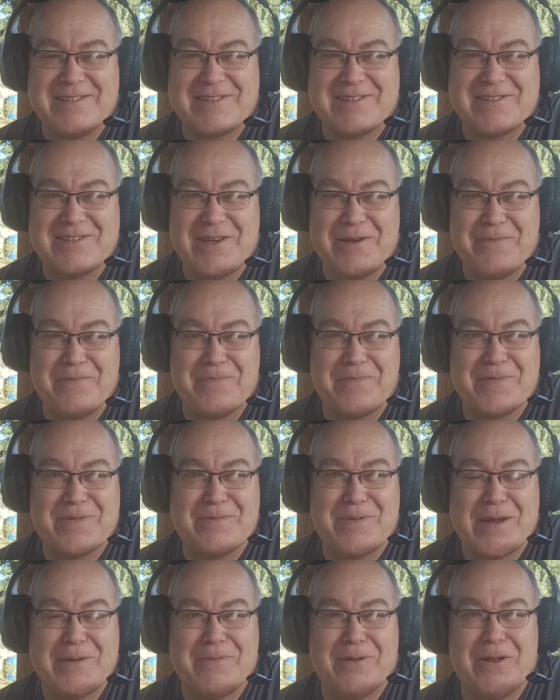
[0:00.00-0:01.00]

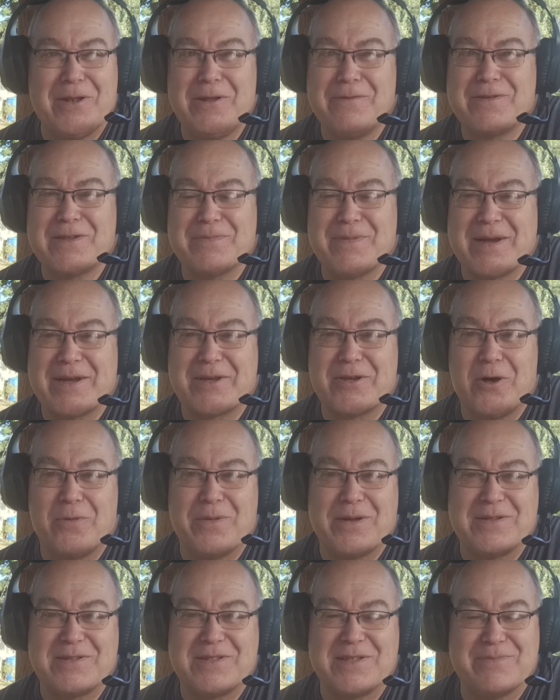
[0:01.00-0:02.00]
some people love to make
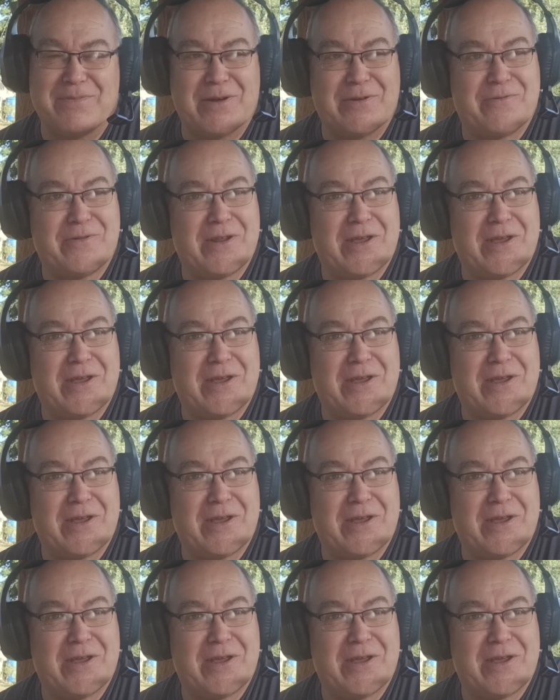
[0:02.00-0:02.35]
comments in my